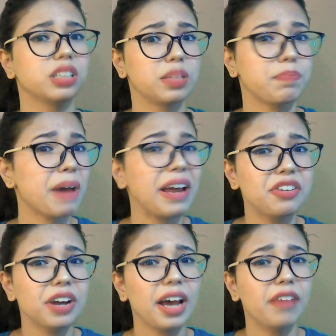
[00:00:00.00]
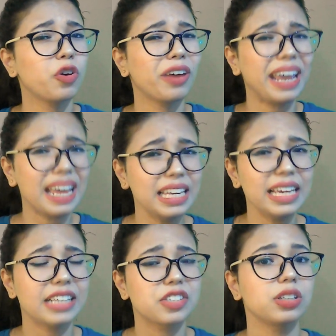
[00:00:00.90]
the pen drive or
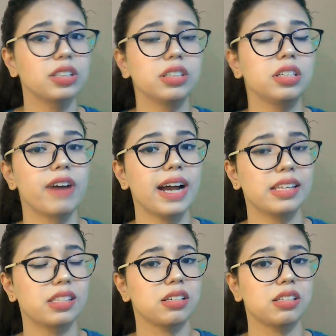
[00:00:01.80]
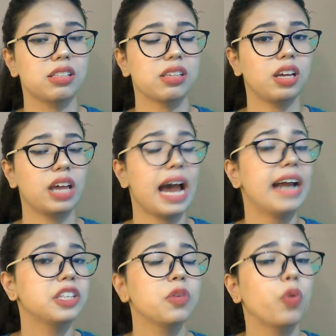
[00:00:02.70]
any external devices
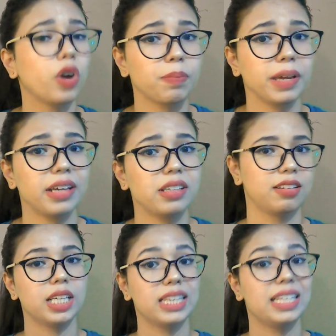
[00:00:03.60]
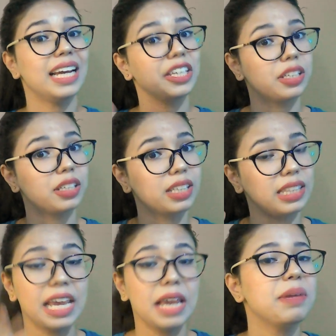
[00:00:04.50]
at the workplace, then
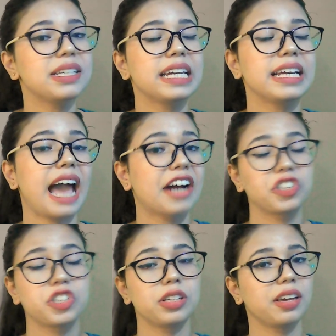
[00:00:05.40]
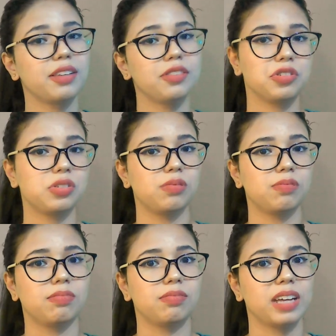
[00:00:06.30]
they may take action against you,
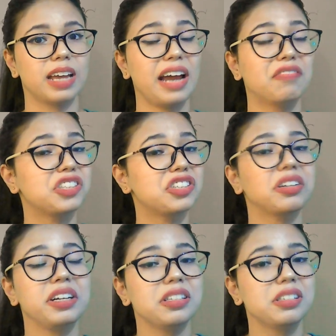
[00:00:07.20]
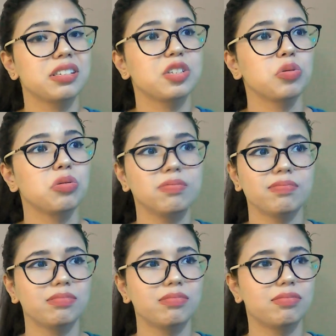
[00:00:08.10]
and which leads to
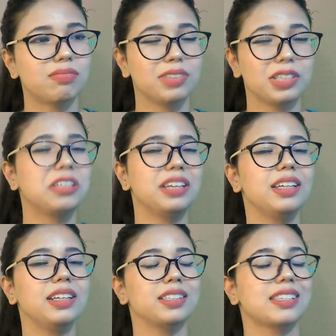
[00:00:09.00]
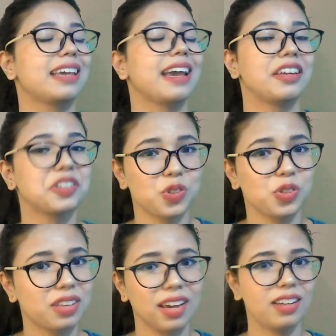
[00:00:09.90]
really a scariest
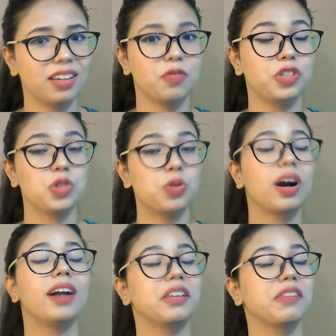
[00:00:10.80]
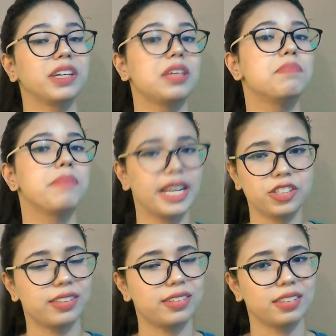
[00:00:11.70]
thing which you can't even
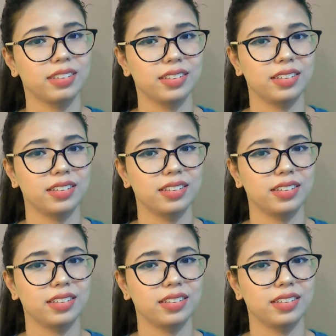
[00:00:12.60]
imagine.